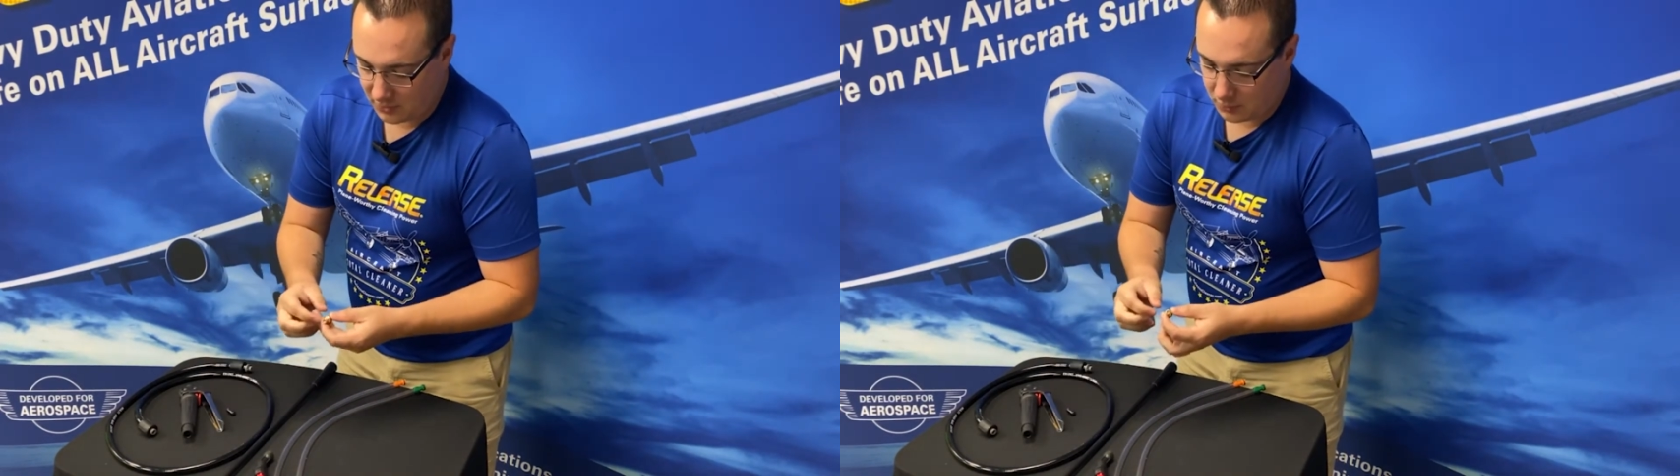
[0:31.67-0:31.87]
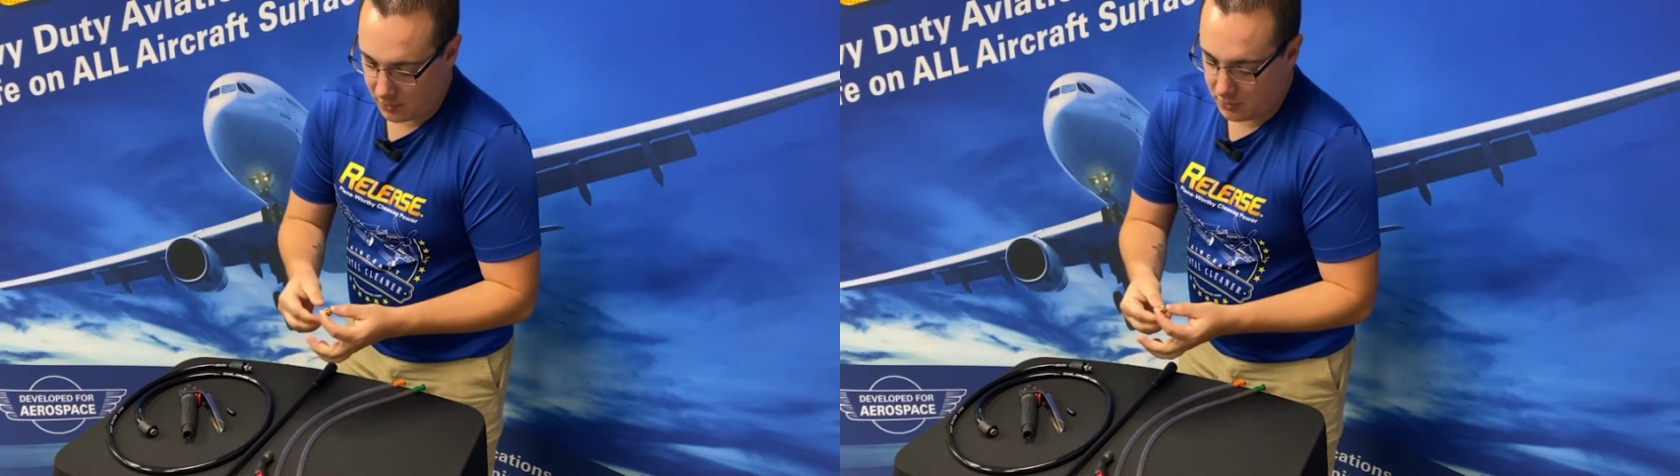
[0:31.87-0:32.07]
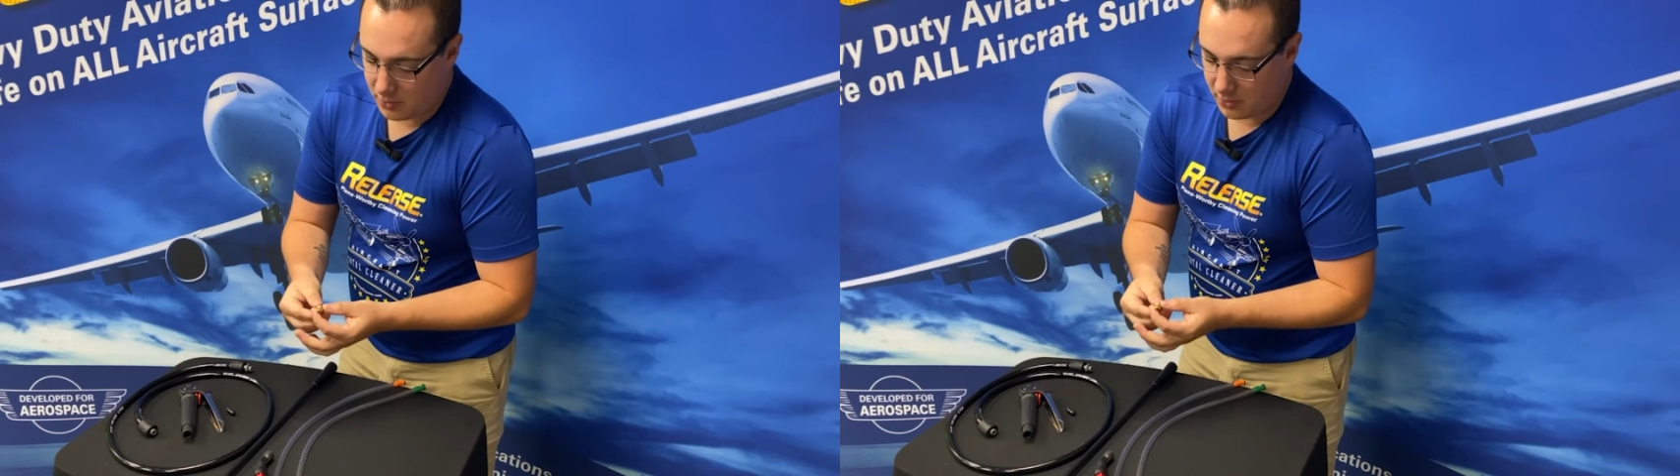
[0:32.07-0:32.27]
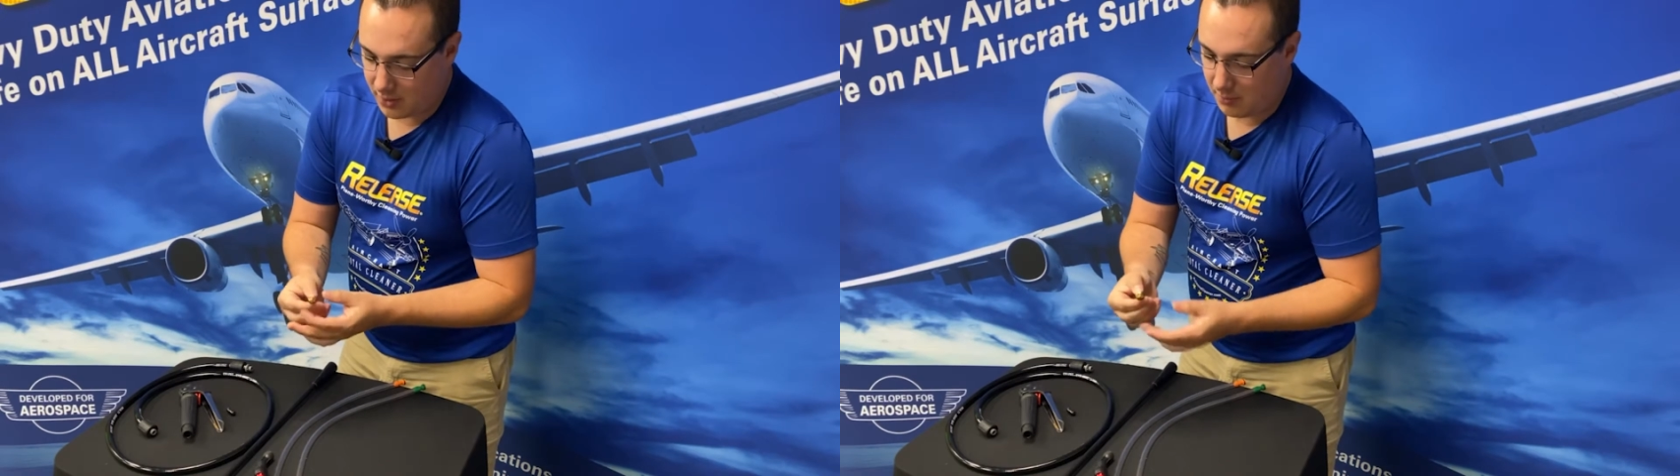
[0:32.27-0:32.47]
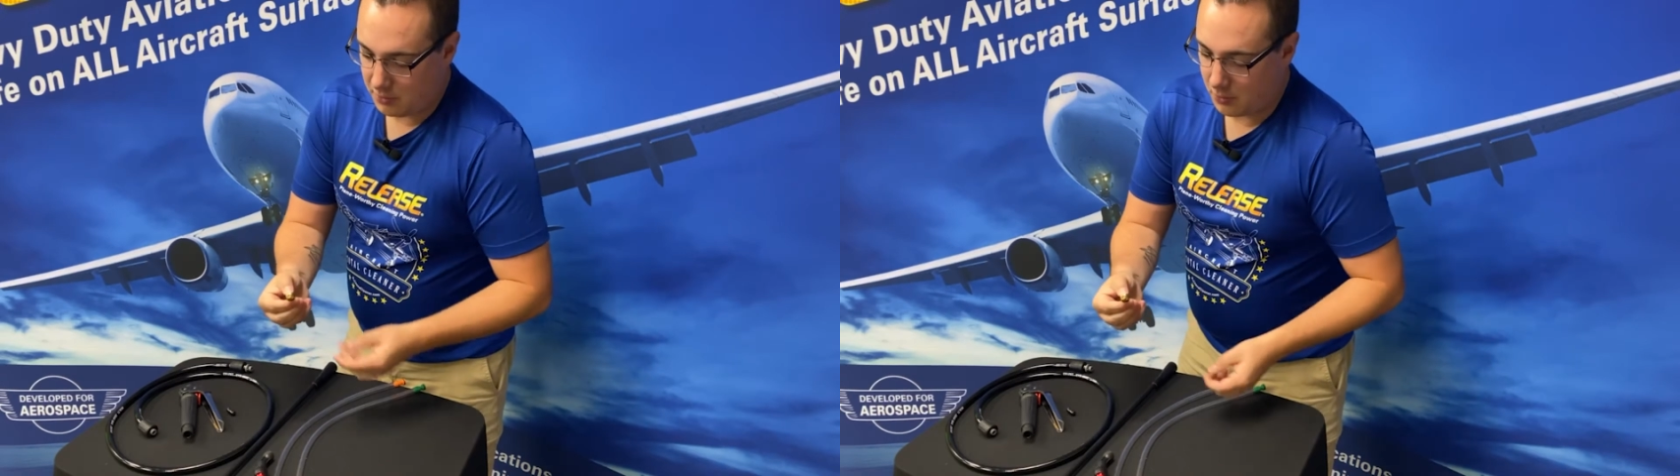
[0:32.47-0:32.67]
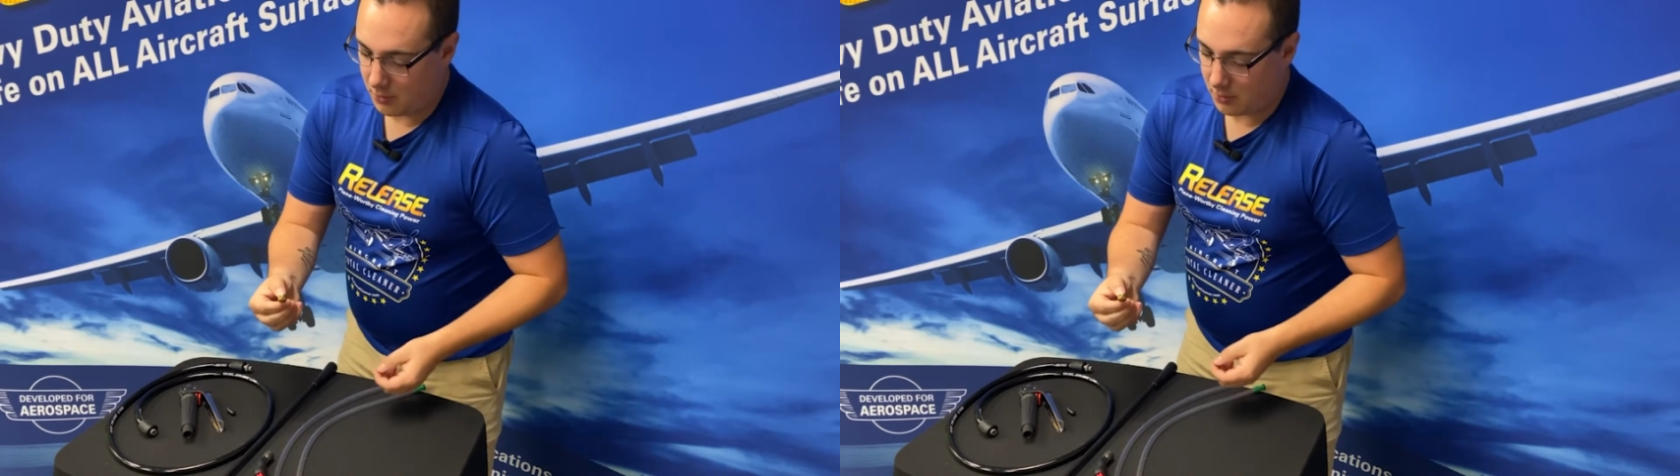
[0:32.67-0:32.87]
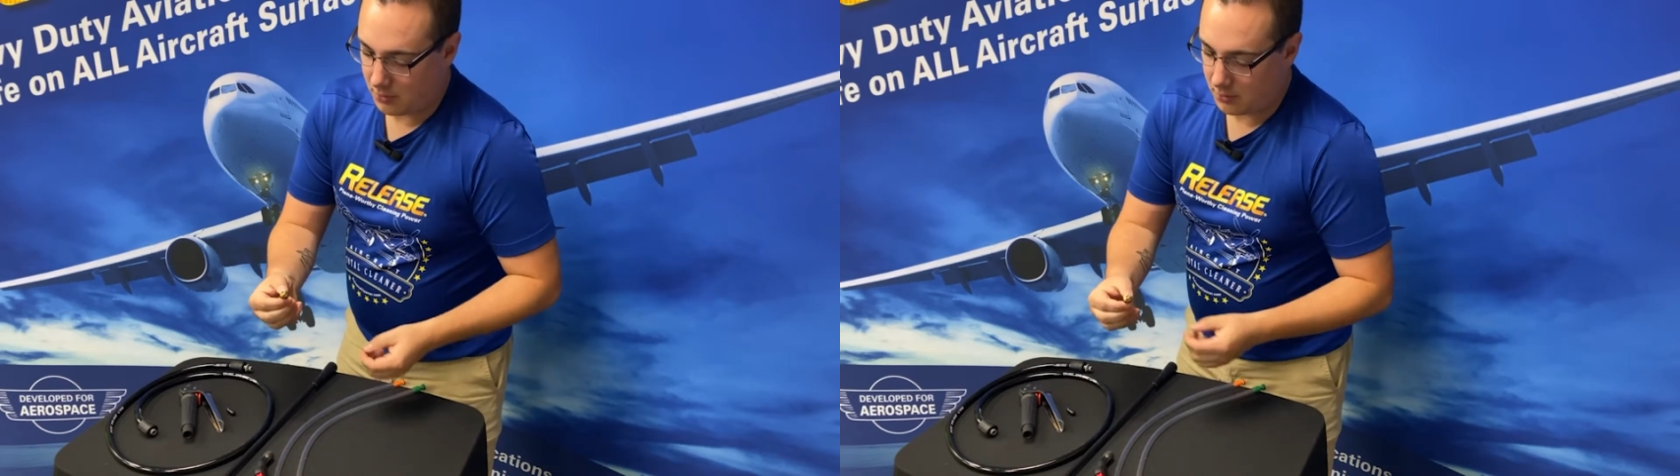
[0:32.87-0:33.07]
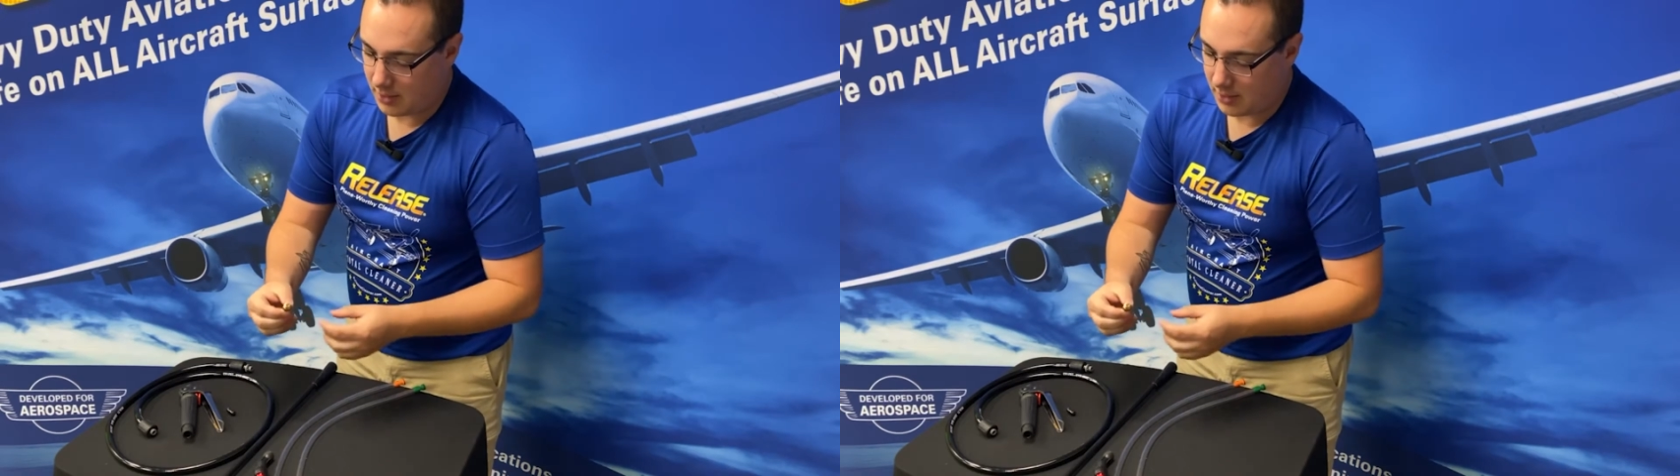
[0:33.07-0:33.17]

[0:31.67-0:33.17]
is where you'd hook up your